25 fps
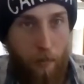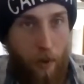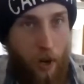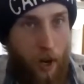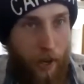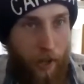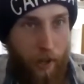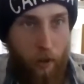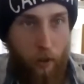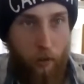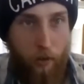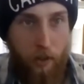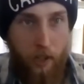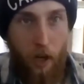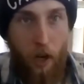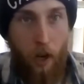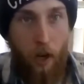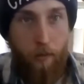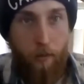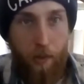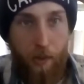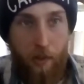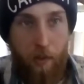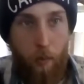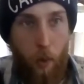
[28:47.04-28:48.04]
only
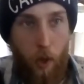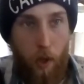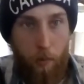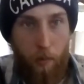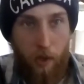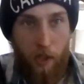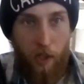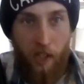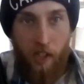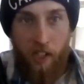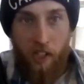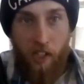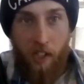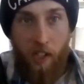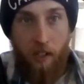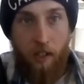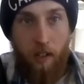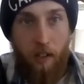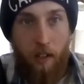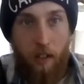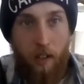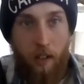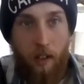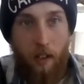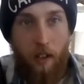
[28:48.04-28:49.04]
harvest what I'm going to eat
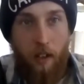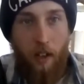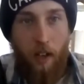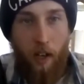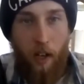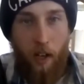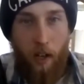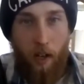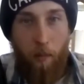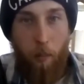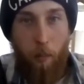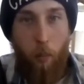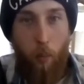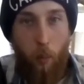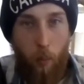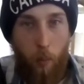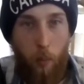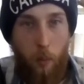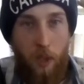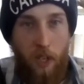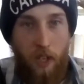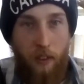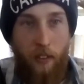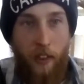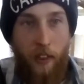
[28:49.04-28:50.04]

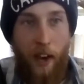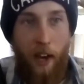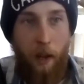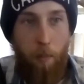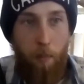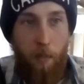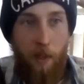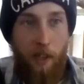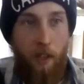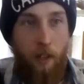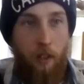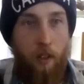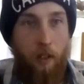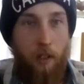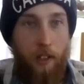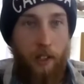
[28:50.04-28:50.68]
in that meal